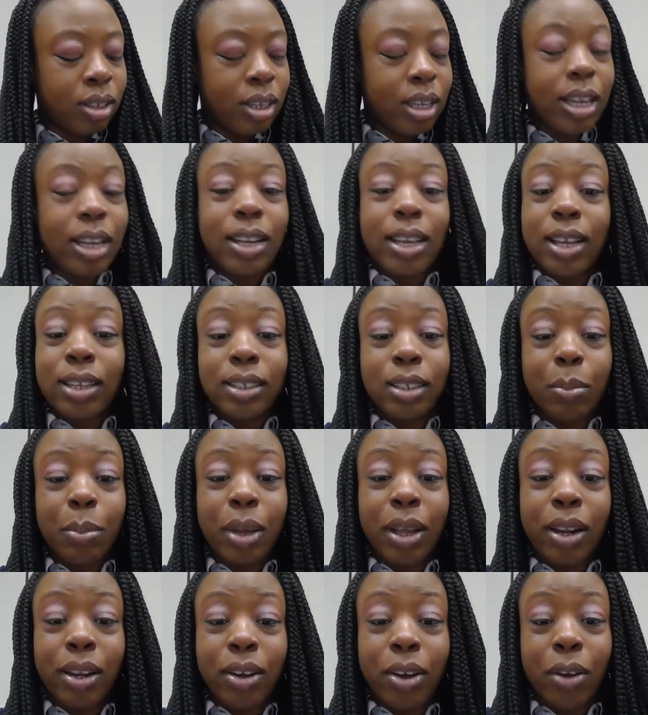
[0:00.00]
And yes, I'm
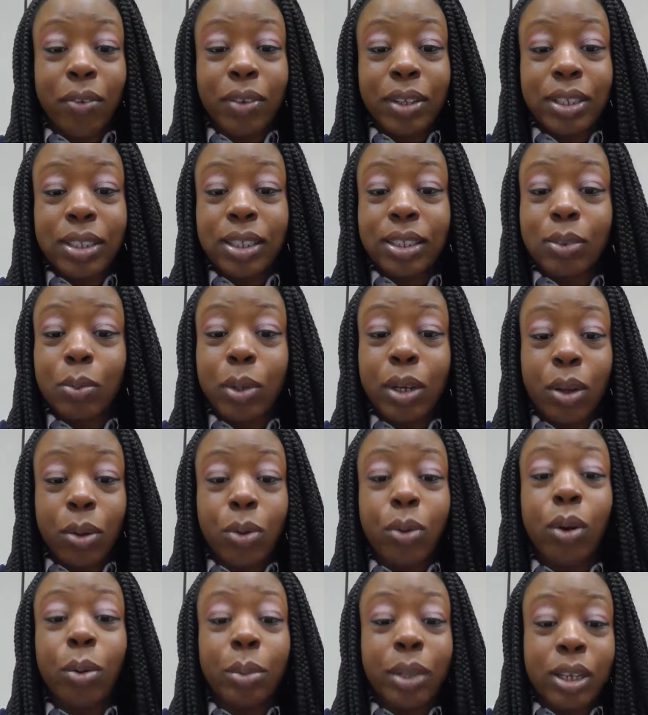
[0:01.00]
getting nervous because we don't
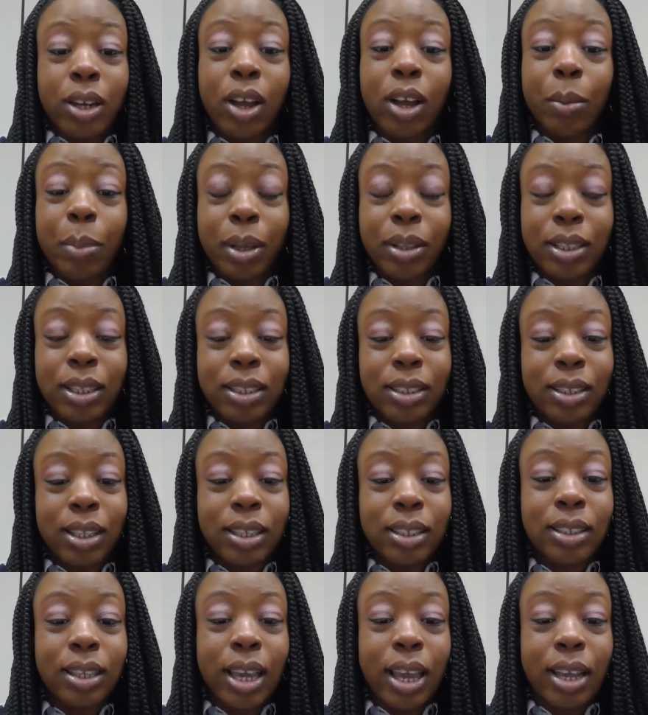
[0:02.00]
normally talk about these
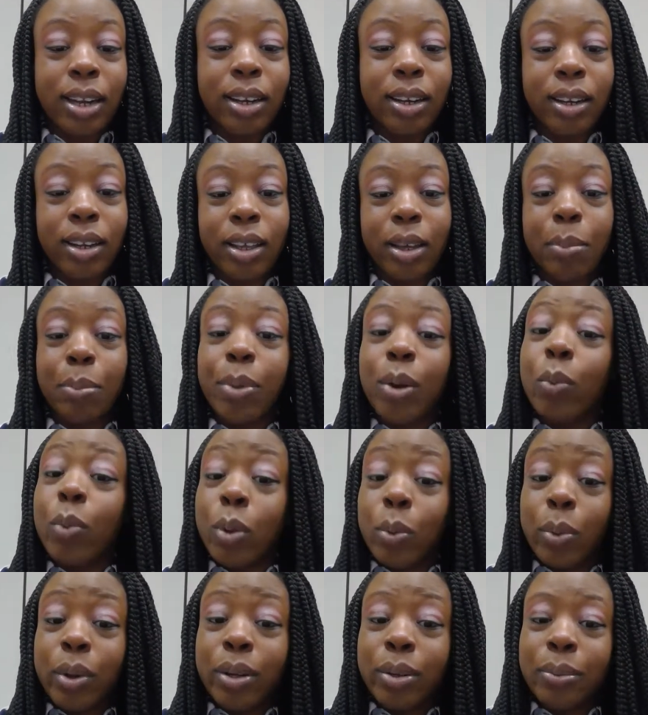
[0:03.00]
things candidly, but we
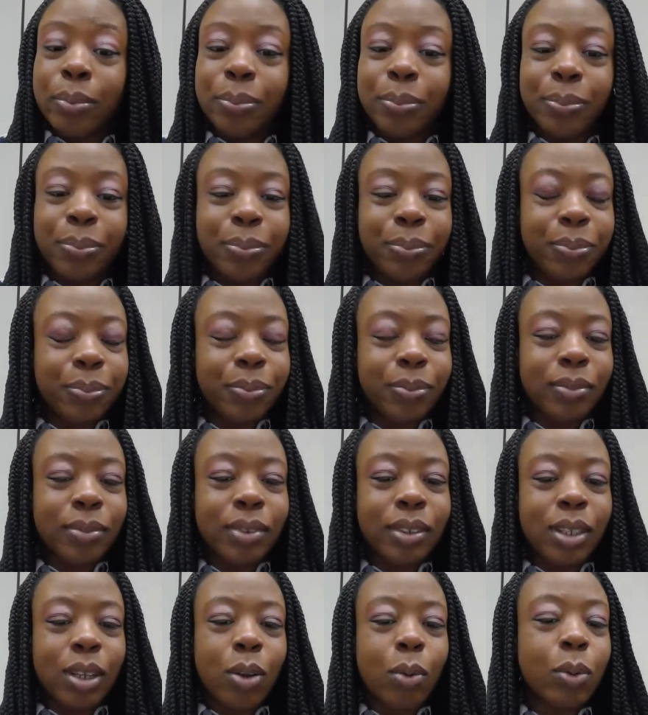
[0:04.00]
will.
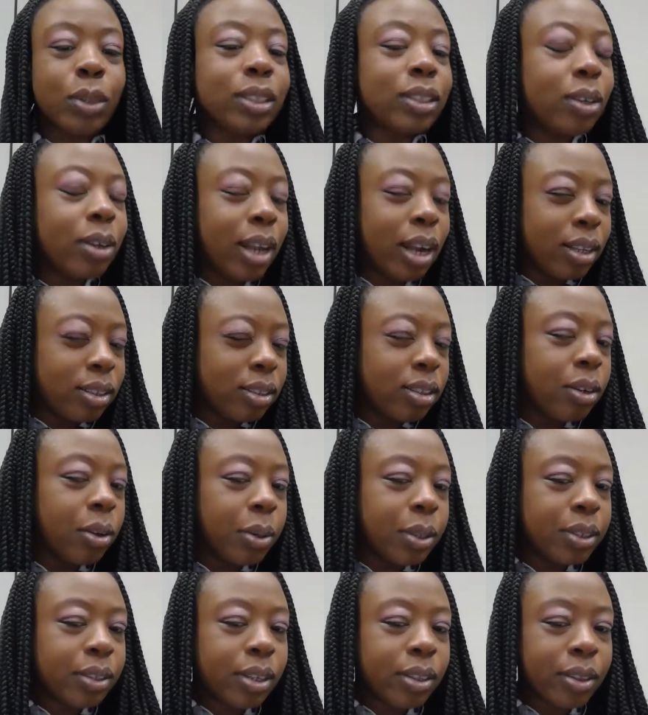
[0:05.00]
We're still getting to know
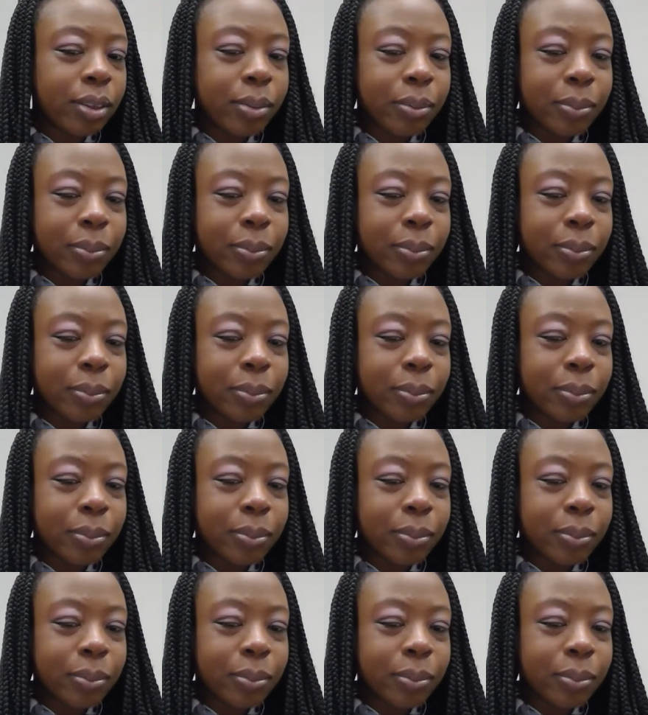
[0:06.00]
each other.